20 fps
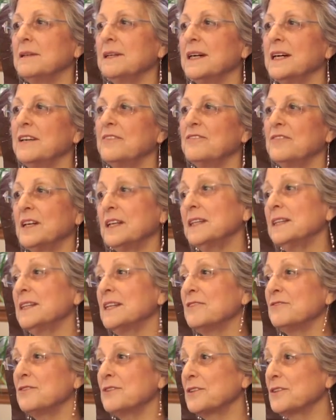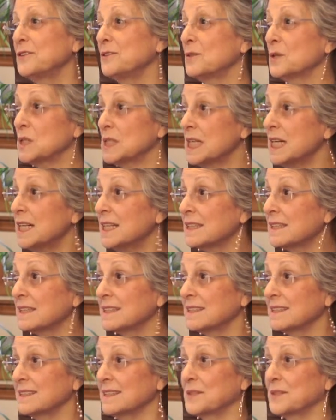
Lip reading: I fell in love with neuroscience.